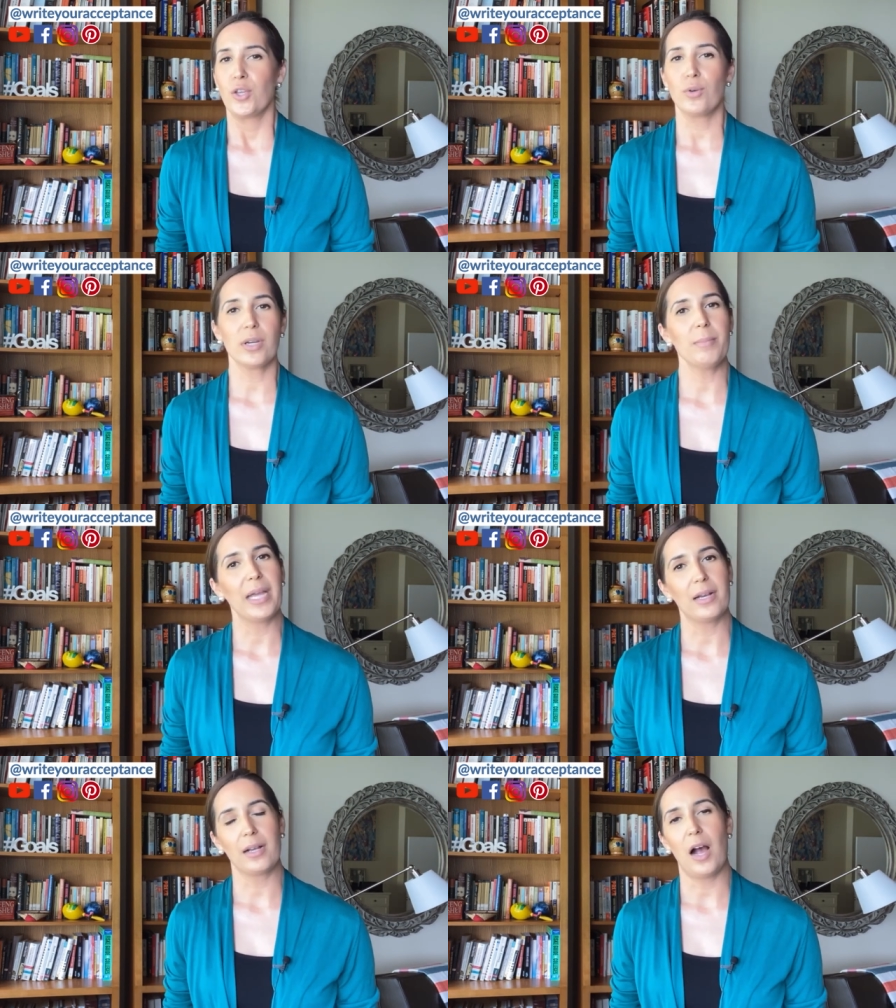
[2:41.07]
you can
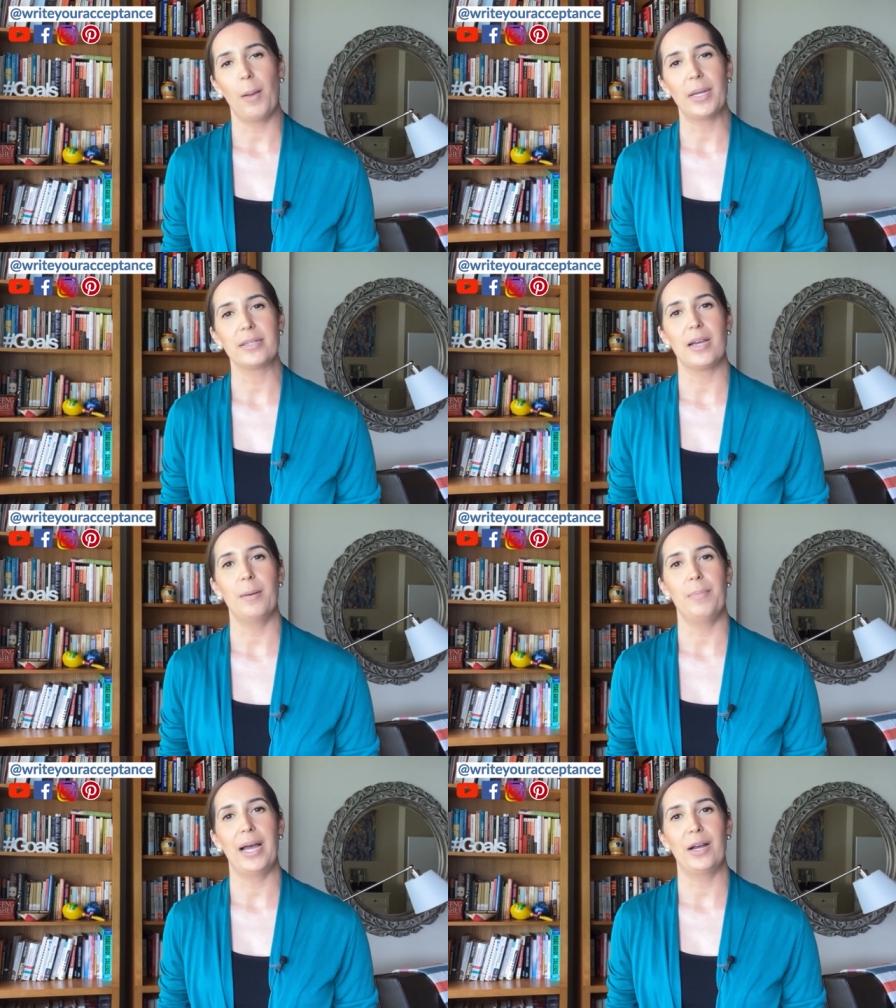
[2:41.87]
make a comment
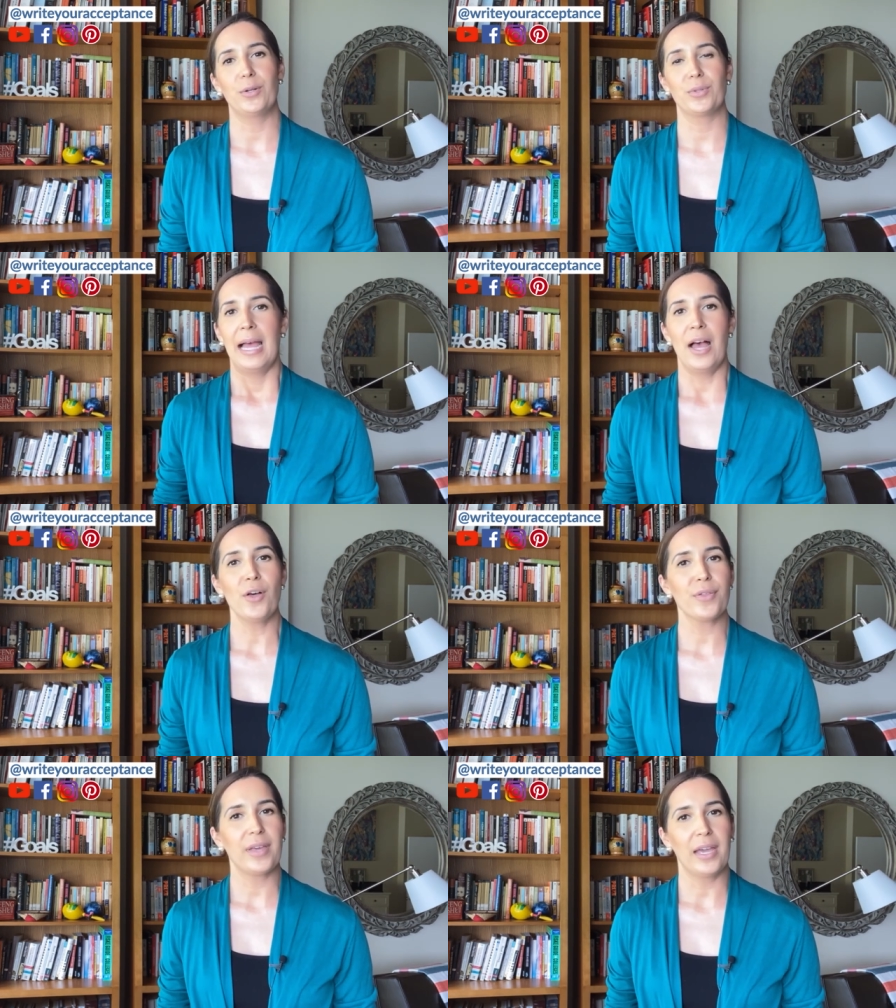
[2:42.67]
about
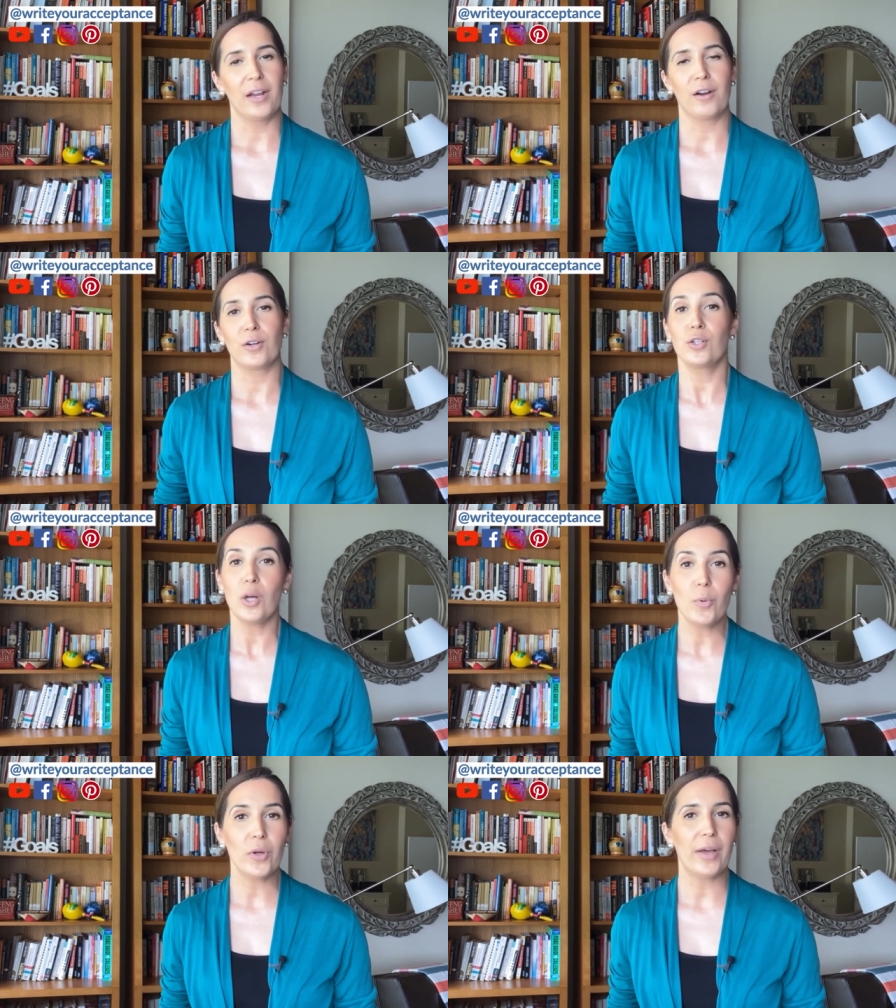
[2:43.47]
healthcare,
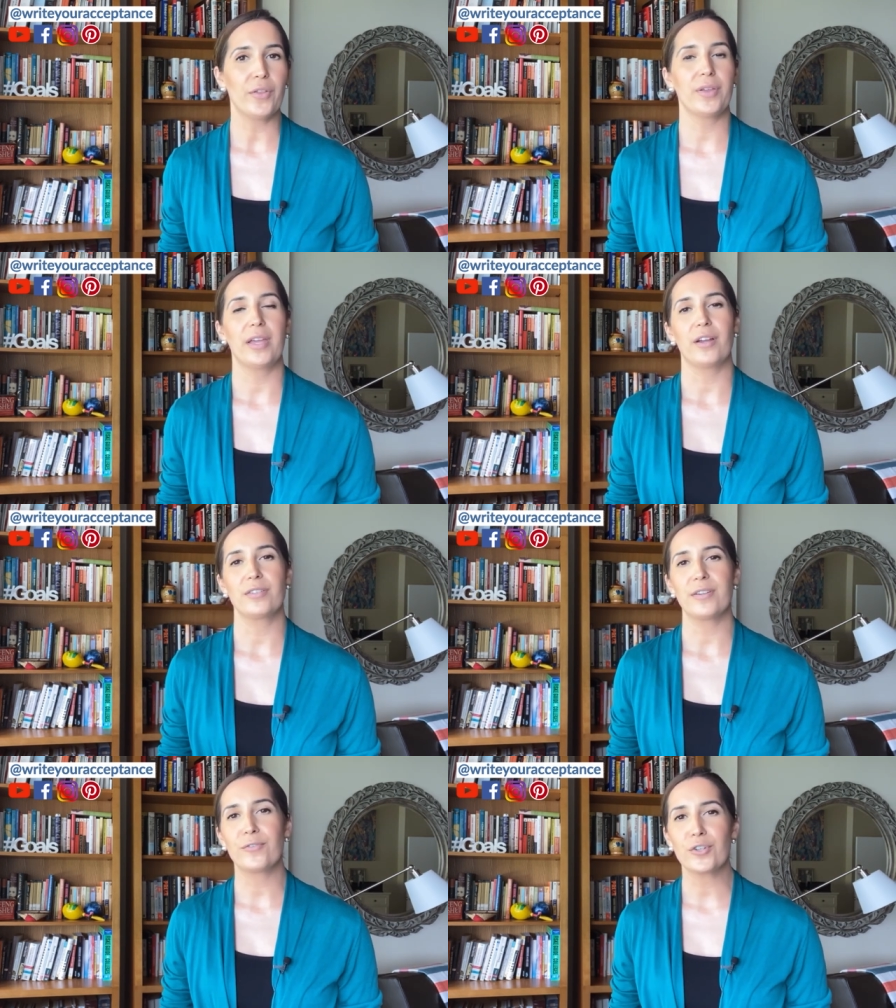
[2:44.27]
global
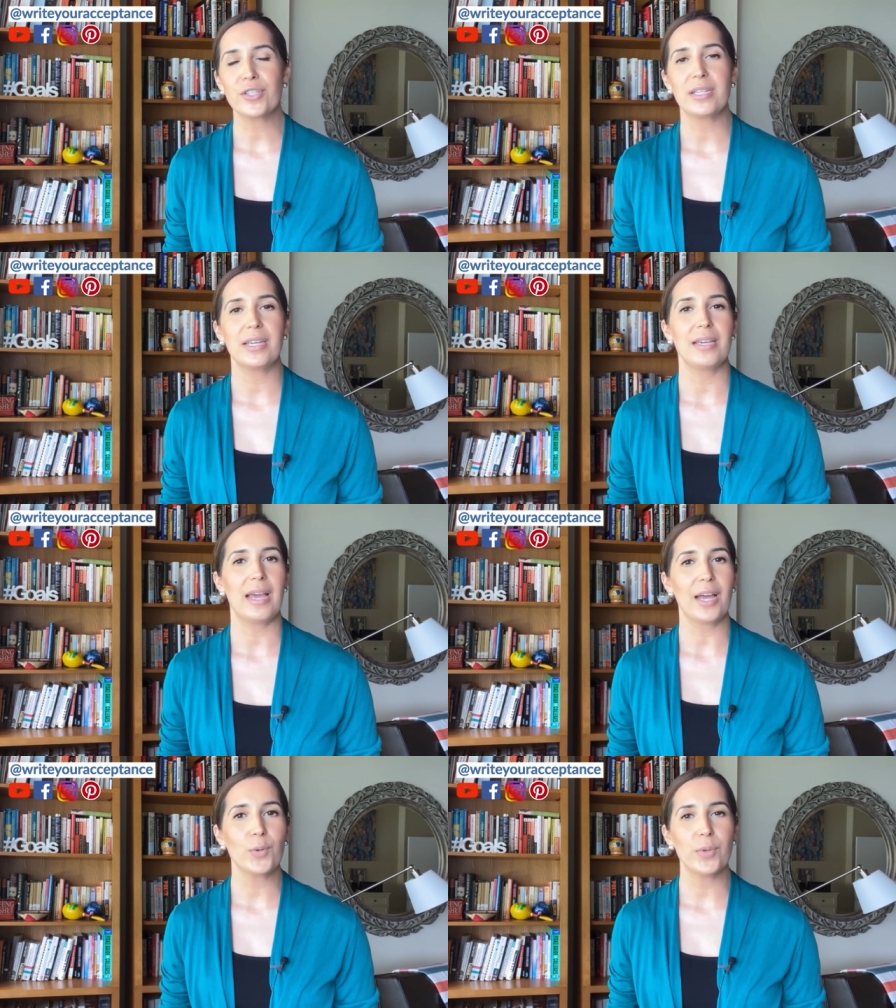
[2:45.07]
healthcare,
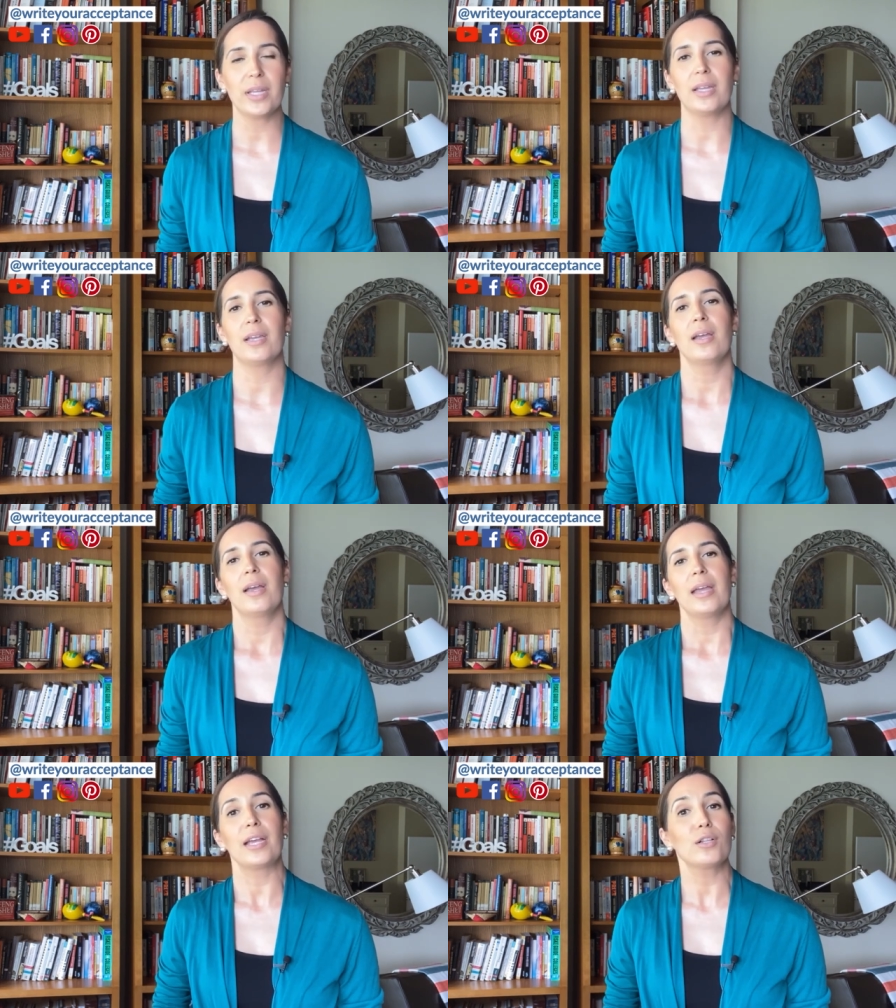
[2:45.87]
diversity, equity,
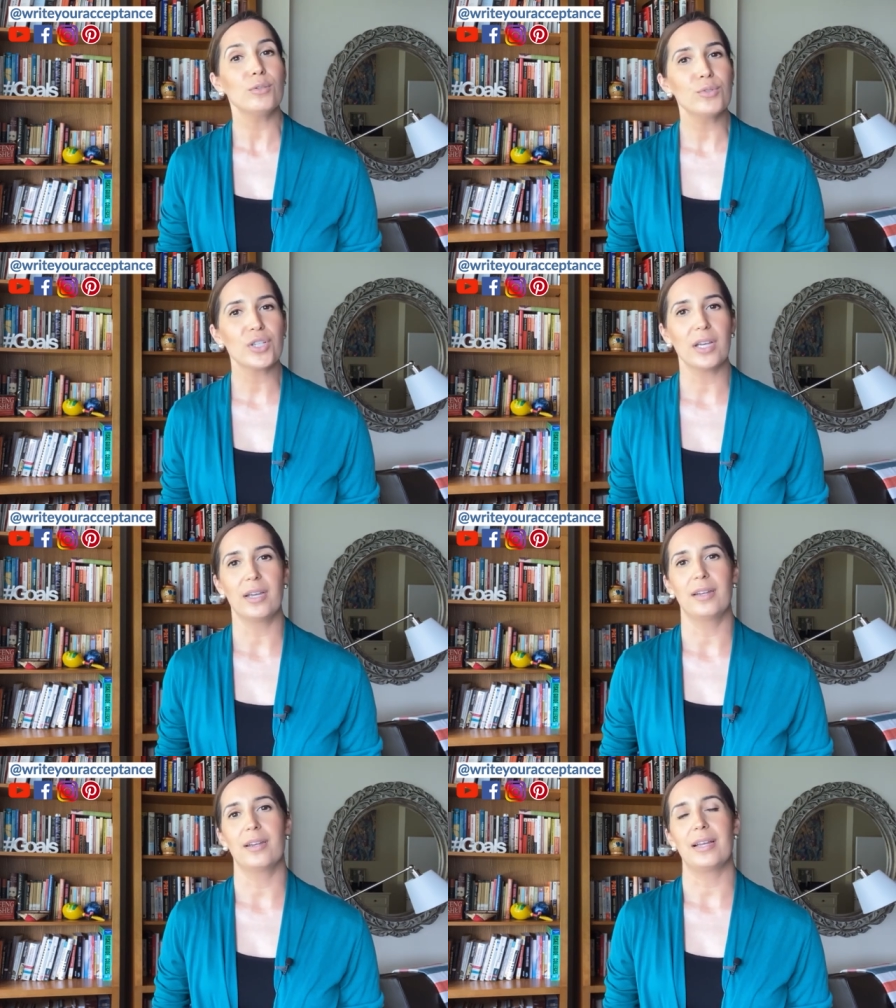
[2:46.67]

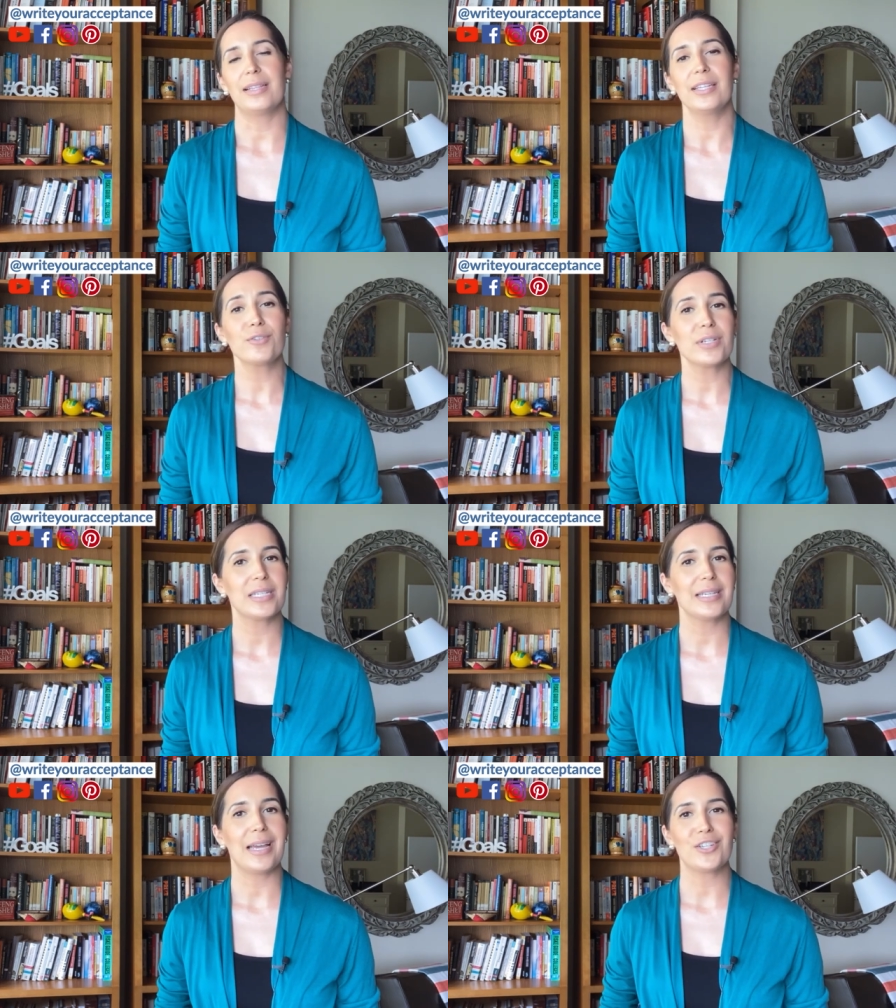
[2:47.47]
inclusion,
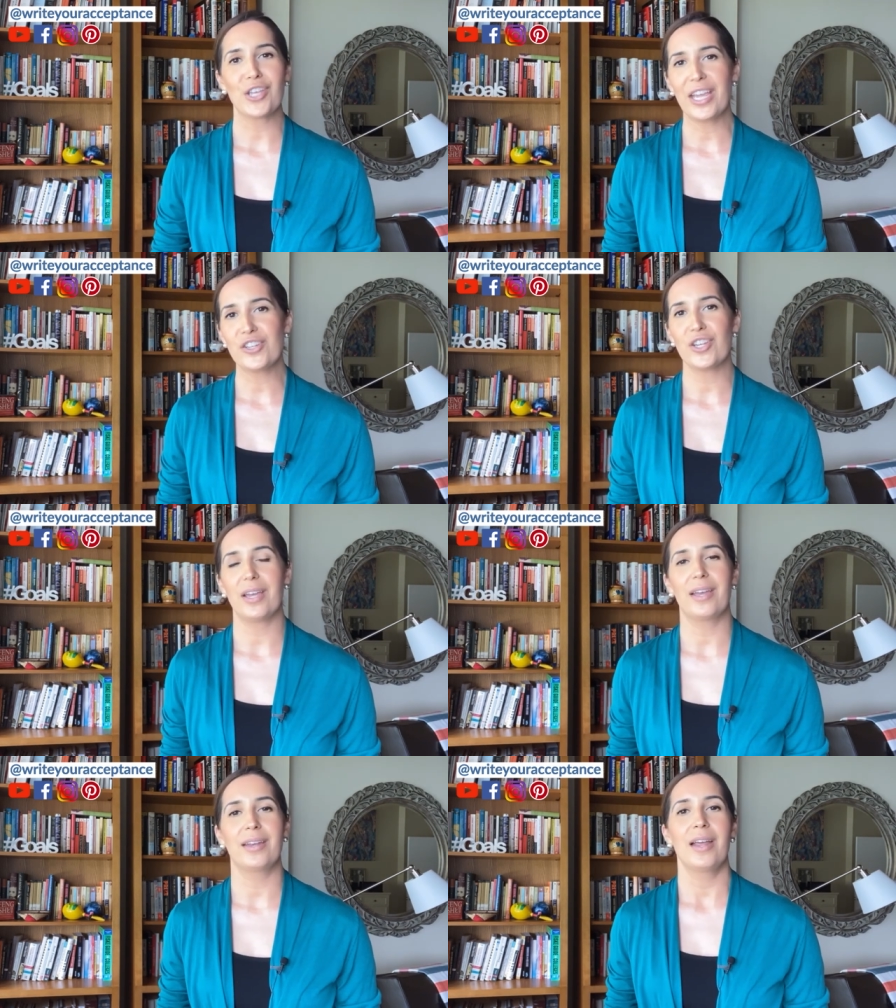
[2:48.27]
literacy, education,